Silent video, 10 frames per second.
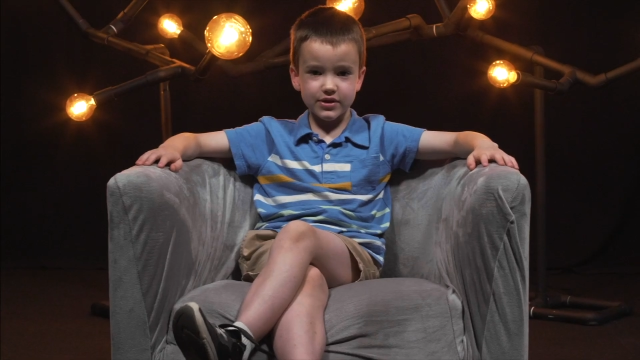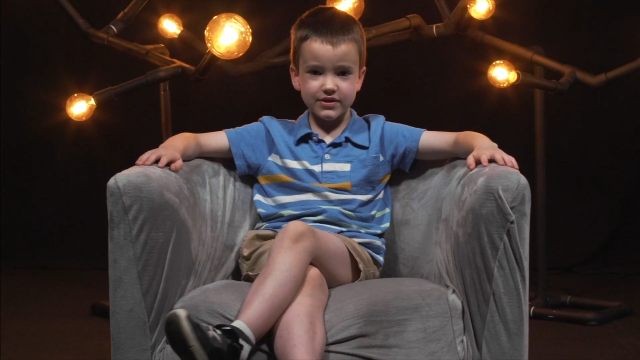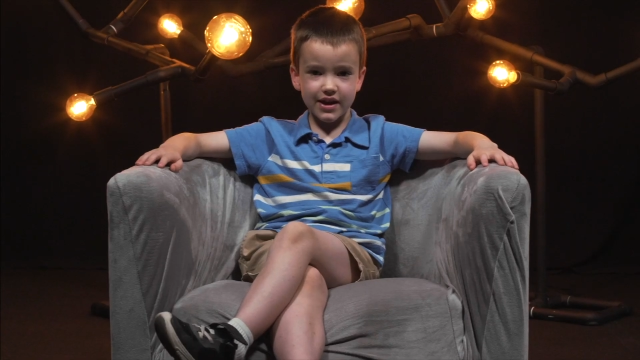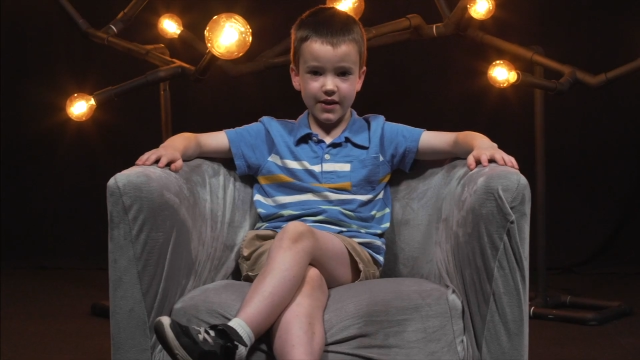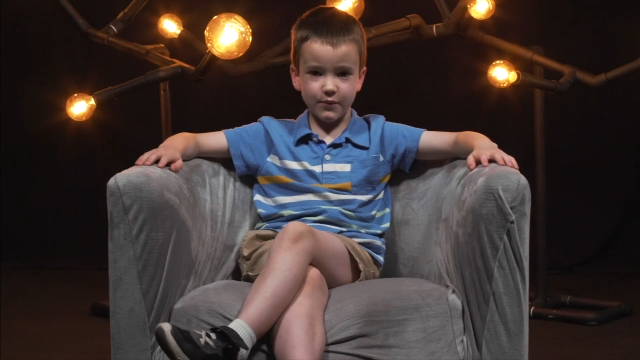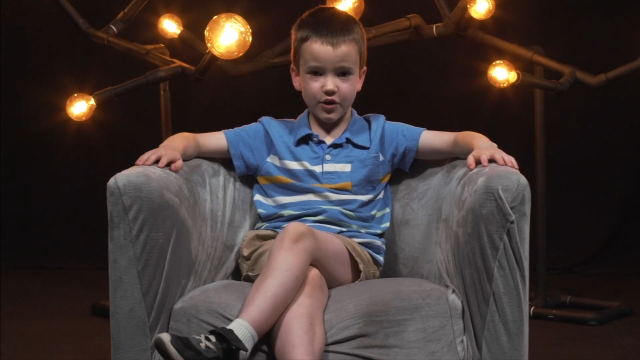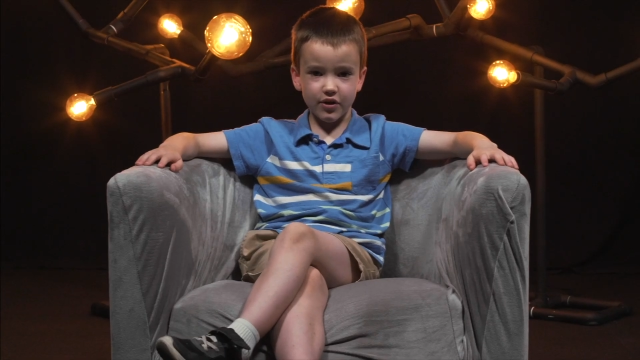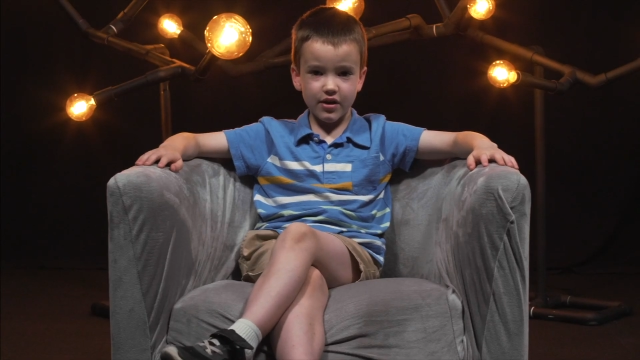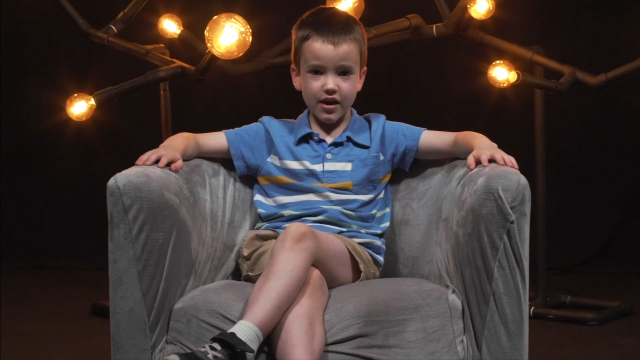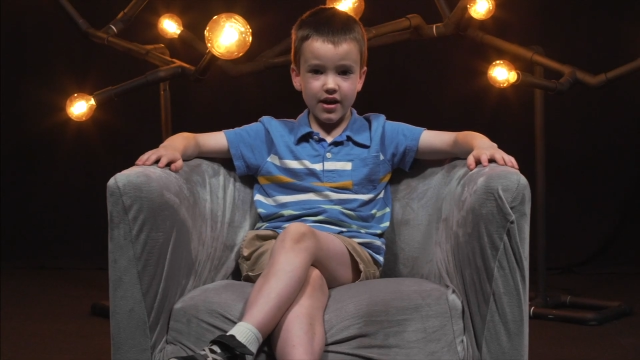and
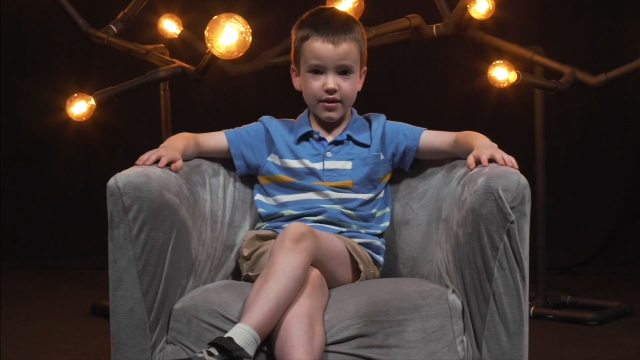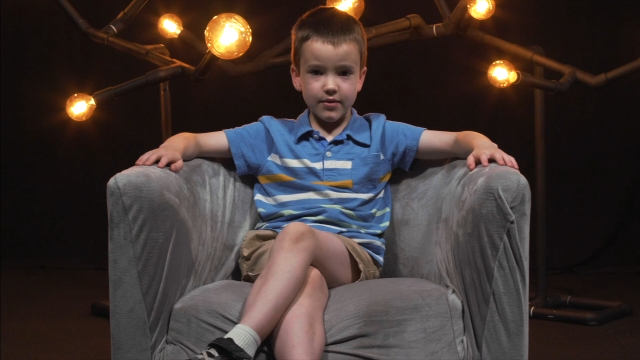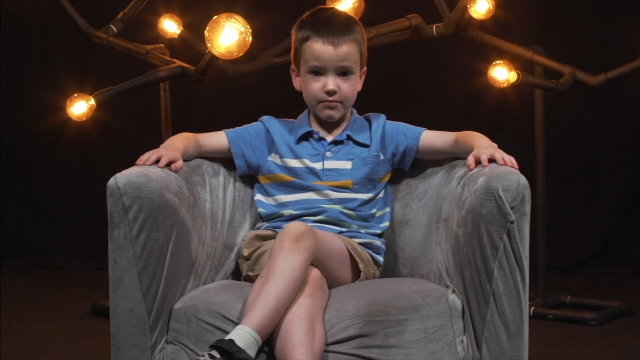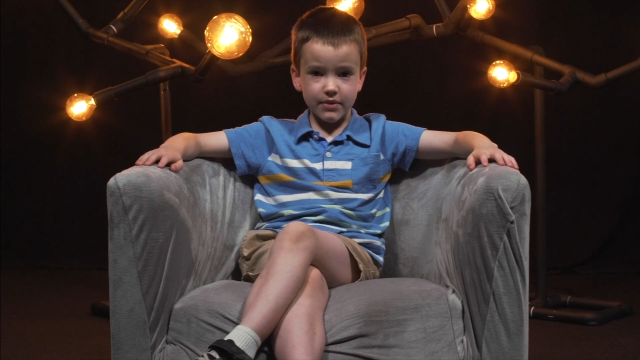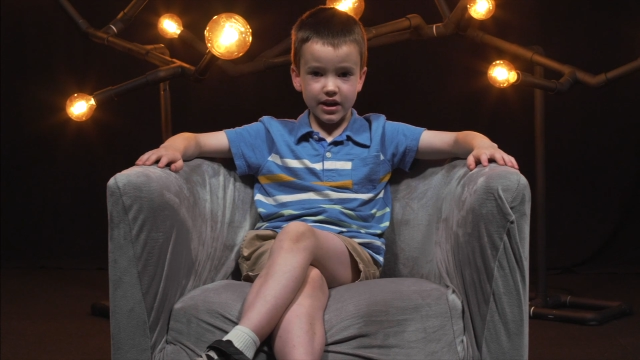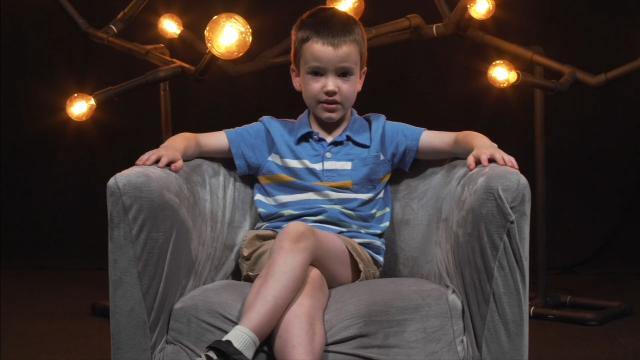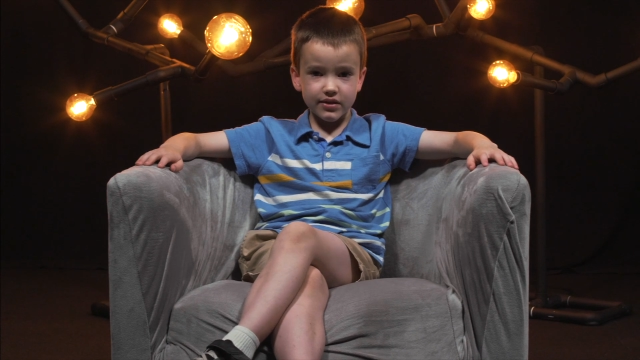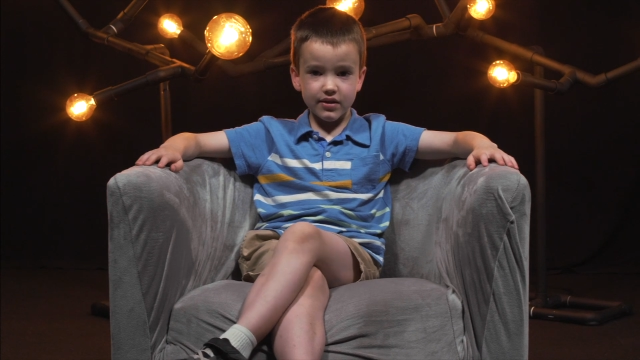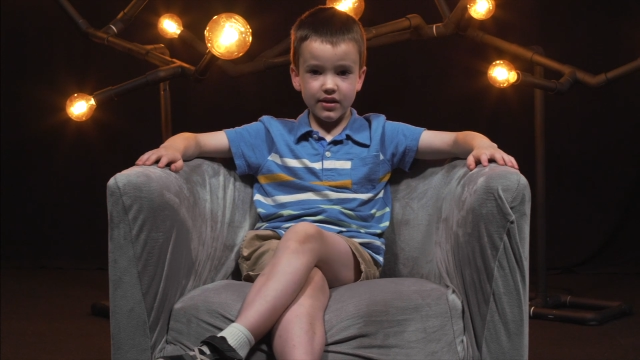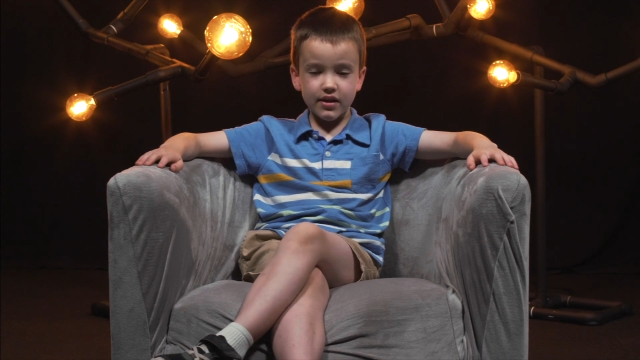Savior
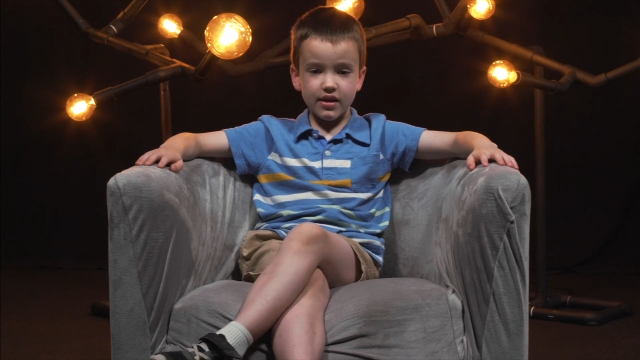means